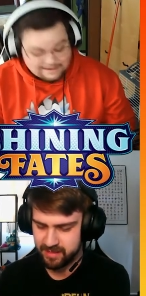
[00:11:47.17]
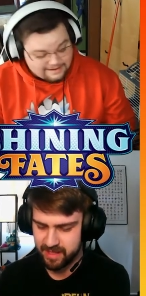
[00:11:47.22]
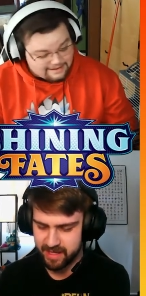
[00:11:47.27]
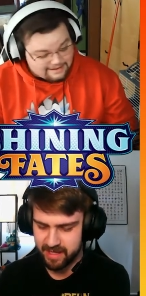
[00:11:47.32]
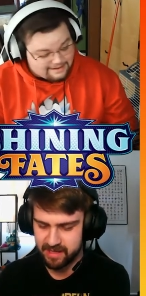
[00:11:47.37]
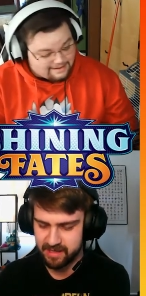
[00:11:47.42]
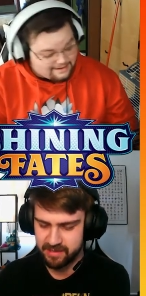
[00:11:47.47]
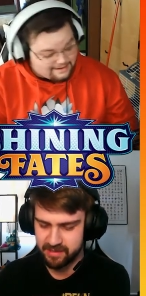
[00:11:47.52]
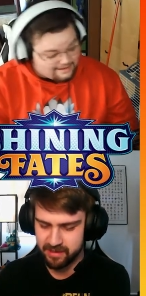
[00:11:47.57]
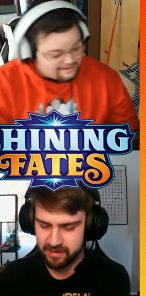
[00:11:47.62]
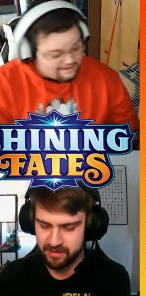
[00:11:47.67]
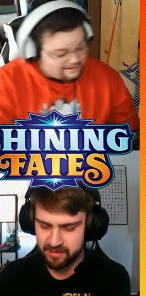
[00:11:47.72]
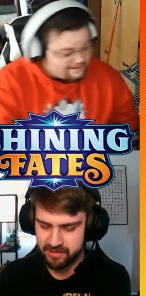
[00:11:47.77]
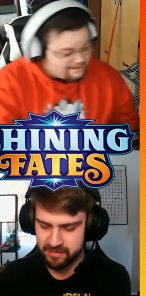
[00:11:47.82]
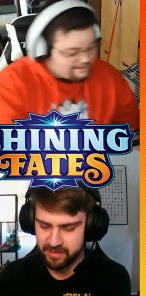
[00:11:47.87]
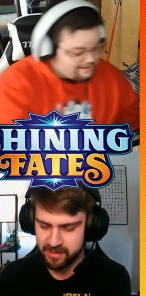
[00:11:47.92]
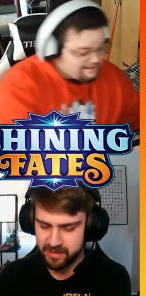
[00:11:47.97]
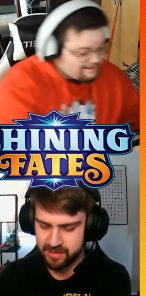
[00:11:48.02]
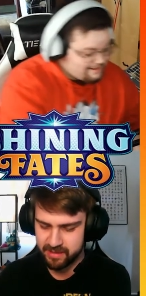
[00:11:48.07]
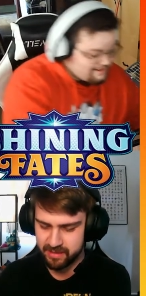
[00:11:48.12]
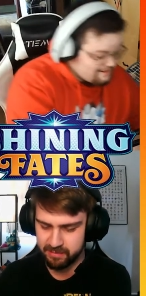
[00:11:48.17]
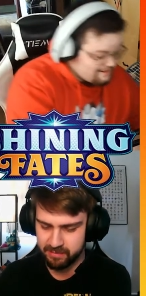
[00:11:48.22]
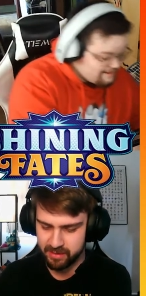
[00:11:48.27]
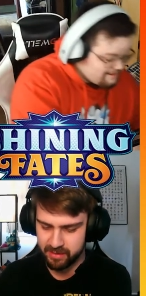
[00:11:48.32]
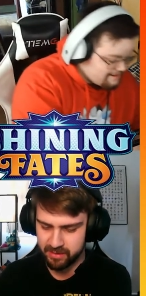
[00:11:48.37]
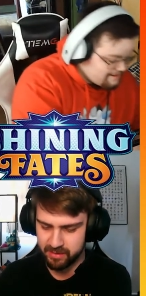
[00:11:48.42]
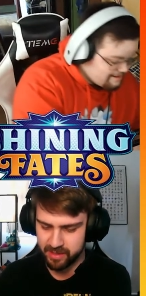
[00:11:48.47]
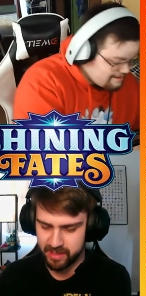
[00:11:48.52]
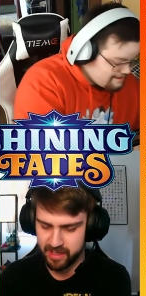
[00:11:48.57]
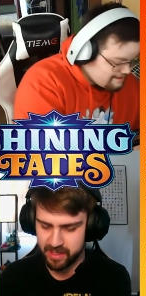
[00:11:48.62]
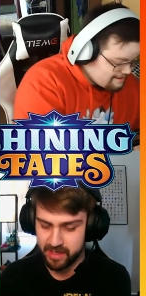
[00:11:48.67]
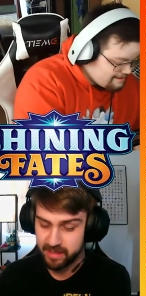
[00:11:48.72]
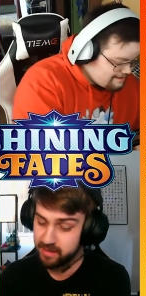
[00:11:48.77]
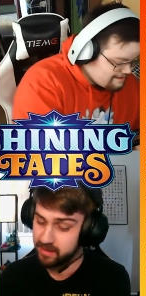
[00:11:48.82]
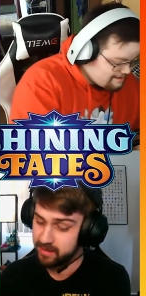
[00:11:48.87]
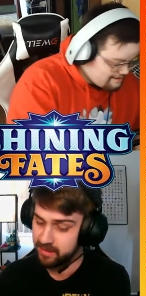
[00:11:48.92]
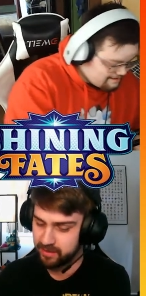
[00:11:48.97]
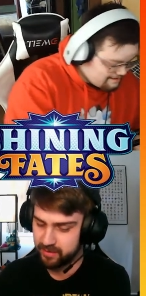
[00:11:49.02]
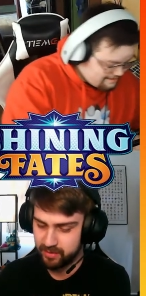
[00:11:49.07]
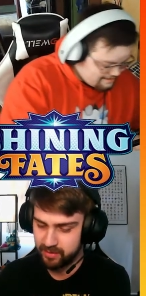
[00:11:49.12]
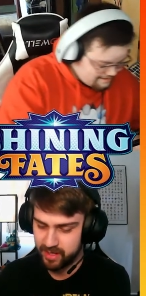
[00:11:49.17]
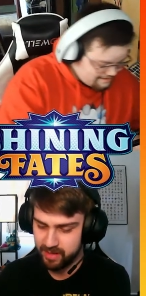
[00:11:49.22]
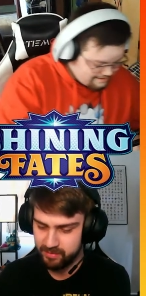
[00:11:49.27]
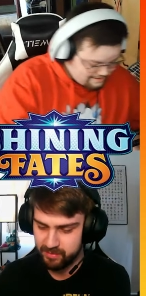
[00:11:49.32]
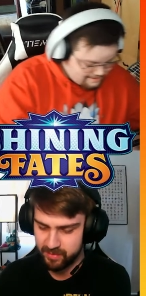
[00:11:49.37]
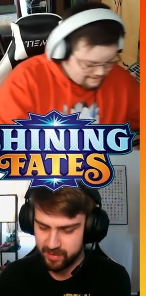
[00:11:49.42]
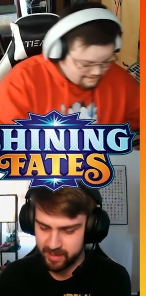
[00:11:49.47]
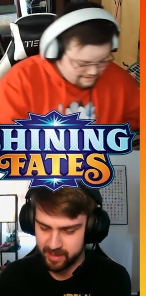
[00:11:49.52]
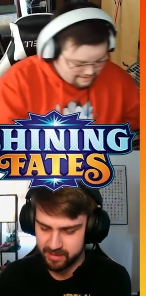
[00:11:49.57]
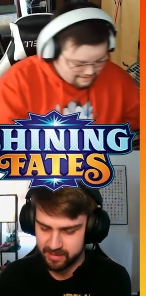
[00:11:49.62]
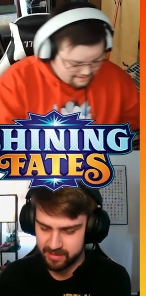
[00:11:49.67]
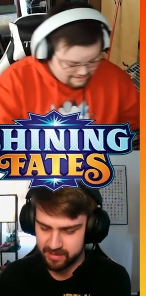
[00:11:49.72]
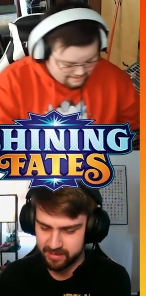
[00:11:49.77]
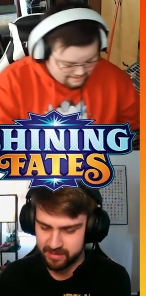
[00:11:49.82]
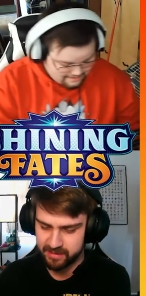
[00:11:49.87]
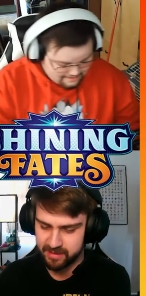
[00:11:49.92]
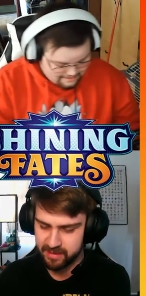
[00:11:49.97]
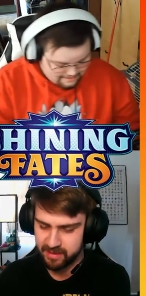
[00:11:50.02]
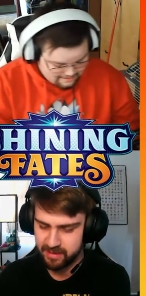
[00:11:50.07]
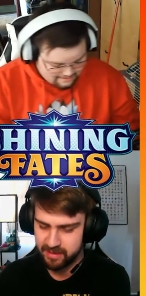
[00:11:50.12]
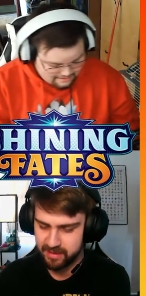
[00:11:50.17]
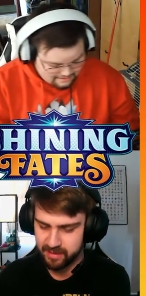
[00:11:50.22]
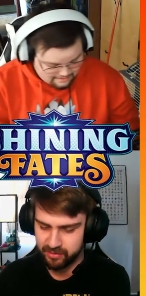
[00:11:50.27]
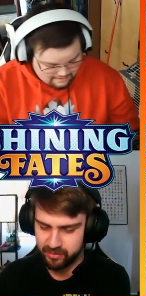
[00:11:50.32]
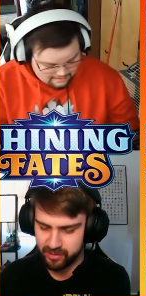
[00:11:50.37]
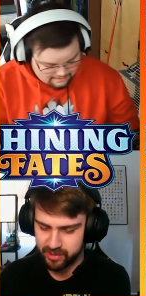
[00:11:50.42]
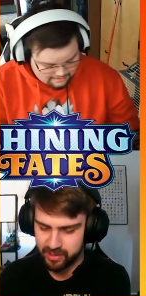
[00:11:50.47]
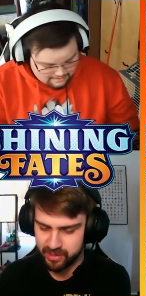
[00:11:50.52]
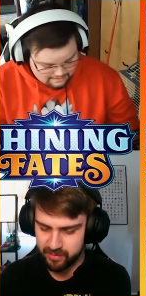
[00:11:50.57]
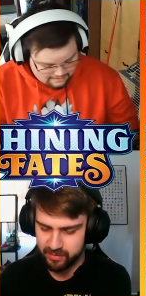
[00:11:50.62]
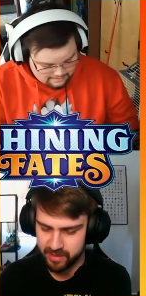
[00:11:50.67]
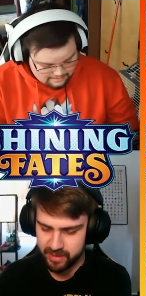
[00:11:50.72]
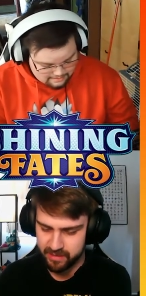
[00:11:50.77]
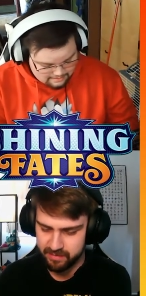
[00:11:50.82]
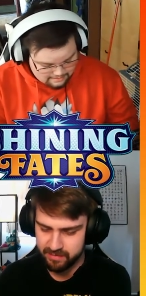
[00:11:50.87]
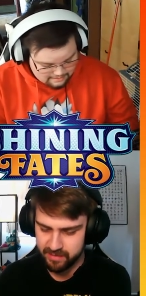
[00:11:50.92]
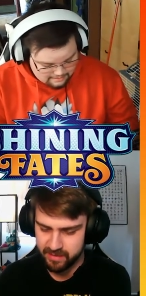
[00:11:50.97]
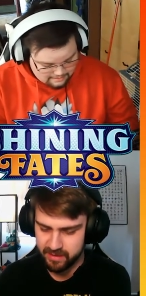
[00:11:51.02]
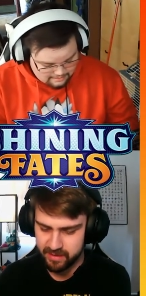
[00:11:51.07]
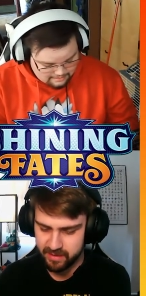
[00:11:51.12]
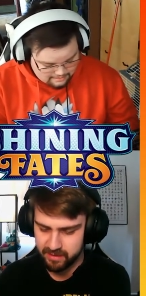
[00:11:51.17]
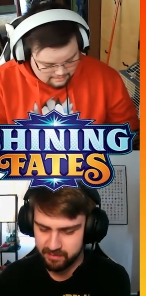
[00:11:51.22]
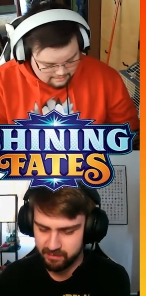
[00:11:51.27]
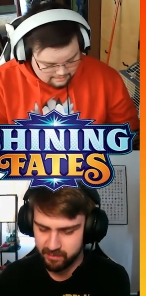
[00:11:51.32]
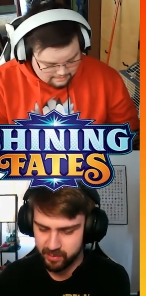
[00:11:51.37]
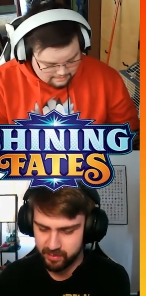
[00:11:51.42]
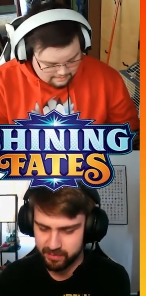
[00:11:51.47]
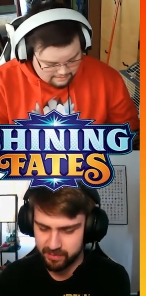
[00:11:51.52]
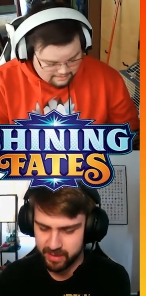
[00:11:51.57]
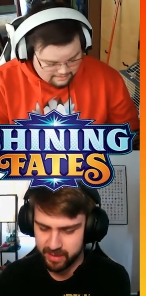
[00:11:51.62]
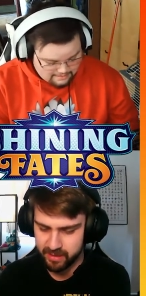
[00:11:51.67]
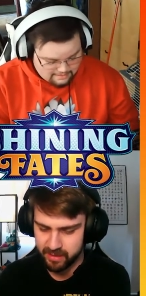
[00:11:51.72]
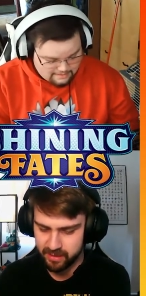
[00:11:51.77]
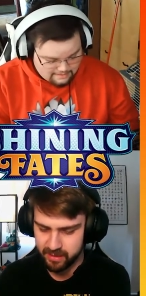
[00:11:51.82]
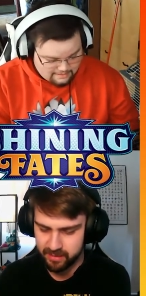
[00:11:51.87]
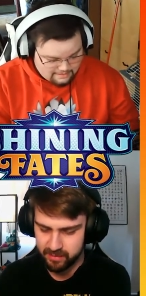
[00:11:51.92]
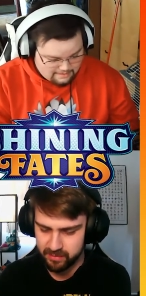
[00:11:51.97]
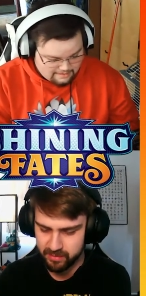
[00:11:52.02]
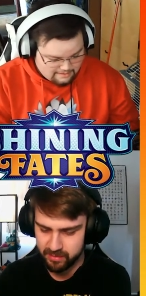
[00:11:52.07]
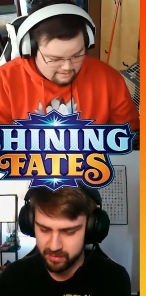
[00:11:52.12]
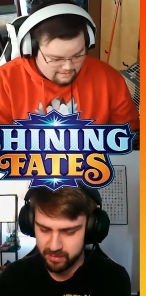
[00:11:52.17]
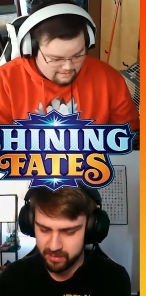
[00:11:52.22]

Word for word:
Speaker 1: I got a Dartrix, a Ball Guy, a Cramorant, another cute Eevee, Morpeko,